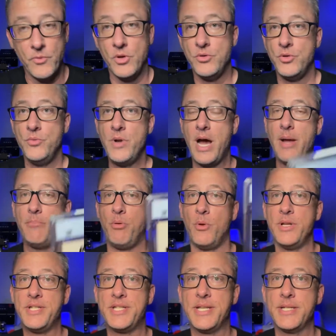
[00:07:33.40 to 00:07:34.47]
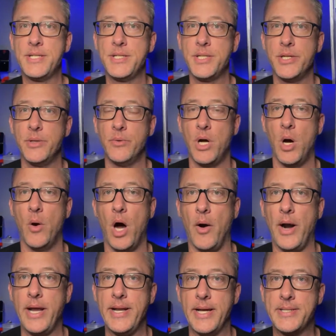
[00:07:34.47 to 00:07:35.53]
Two 9.6s in a row. All
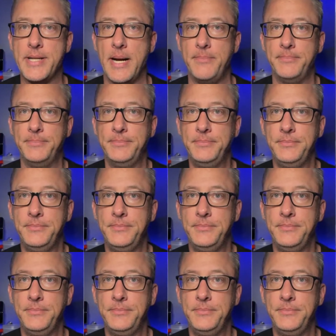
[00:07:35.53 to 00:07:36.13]
right, next up.